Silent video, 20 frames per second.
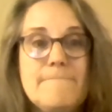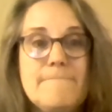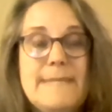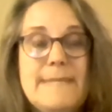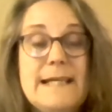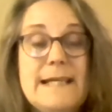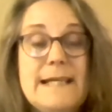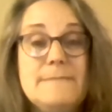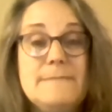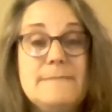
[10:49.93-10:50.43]

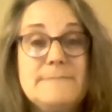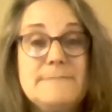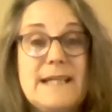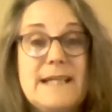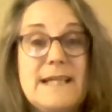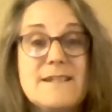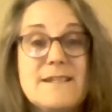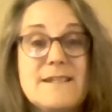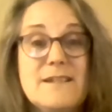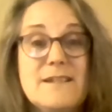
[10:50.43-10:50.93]
Yeah,
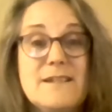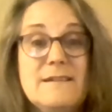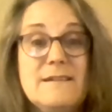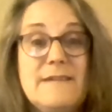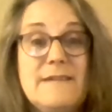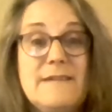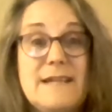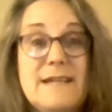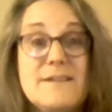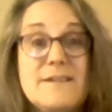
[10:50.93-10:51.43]
that's the
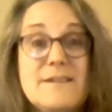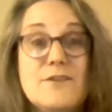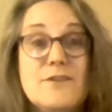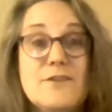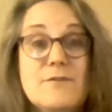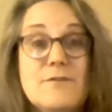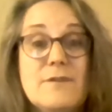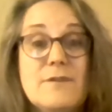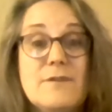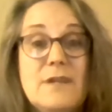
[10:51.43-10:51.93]
that's the
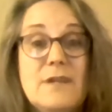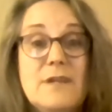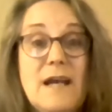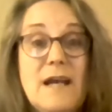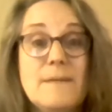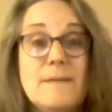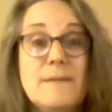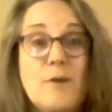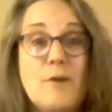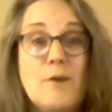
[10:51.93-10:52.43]
truth.
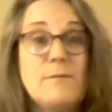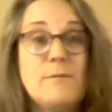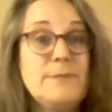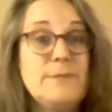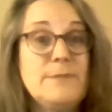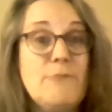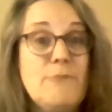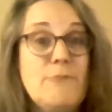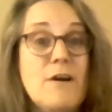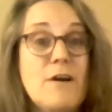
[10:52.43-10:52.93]
Yeah, it yeah.
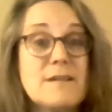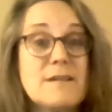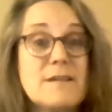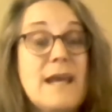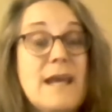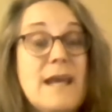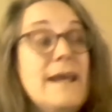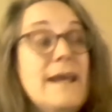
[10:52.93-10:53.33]
probably was.